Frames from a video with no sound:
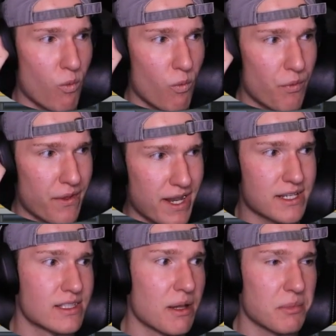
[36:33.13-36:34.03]
the next
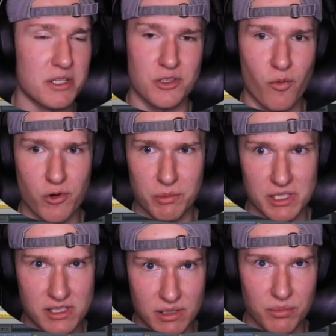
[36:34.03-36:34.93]
step is going to be
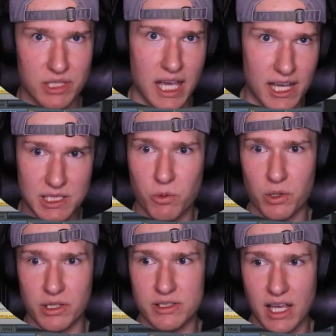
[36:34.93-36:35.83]
simply exporting
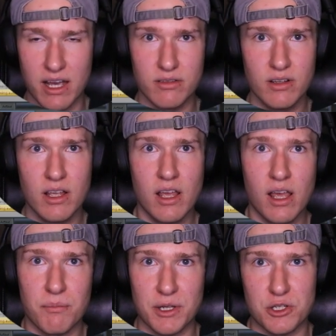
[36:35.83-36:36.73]
this out.
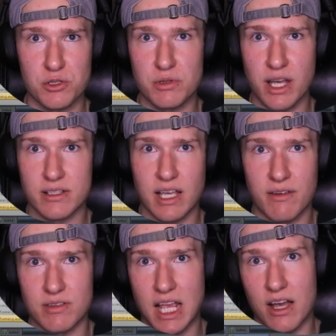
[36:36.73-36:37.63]
Make sure you guys
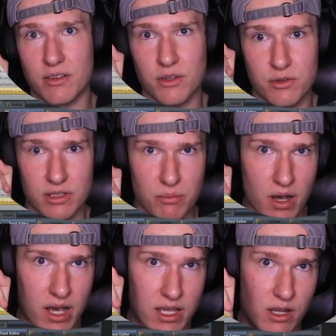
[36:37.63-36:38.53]
have downloaded
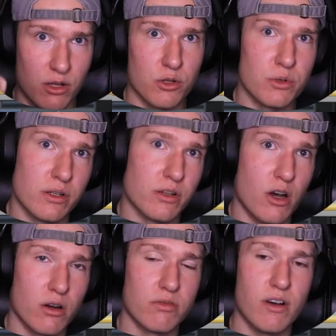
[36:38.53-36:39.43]
my included
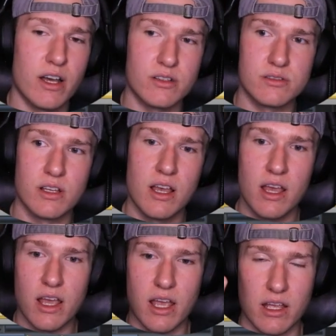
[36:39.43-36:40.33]
car files,
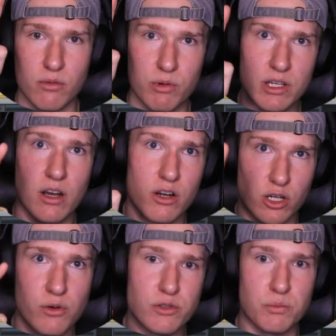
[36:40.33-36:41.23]
and we are
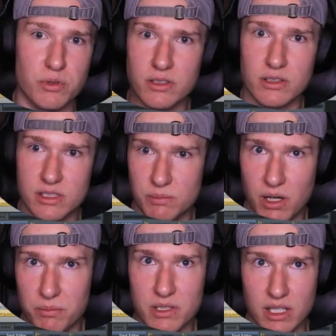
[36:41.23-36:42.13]
going to put this
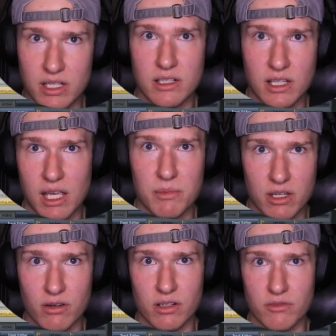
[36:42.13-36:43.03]
puppy in game
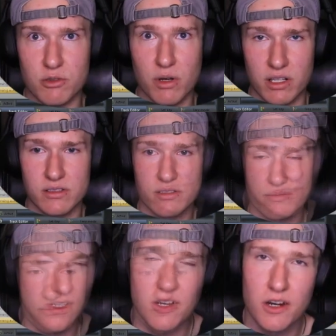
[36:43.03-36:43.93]
here in a few minutes.
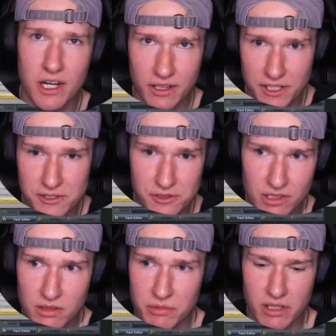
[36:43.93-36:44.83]
All right, ladies and
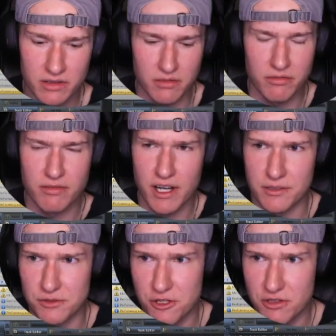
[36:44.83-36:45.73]
gentlemen, we are at the final
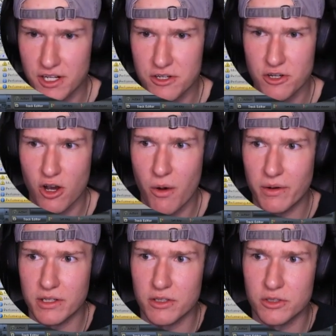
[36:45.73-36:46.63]
stretch. All we
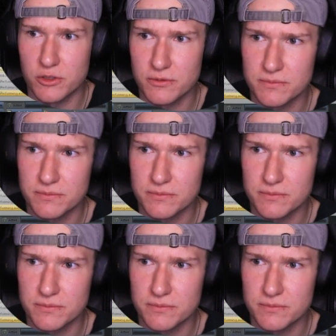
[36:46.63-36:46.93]
need to do